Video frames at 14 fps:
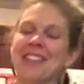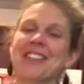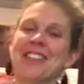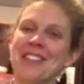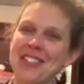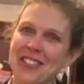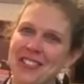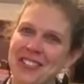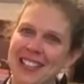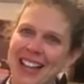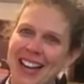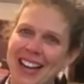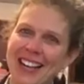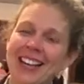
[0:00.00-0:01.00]
was
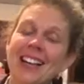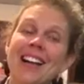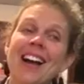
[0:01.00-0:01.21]
juicing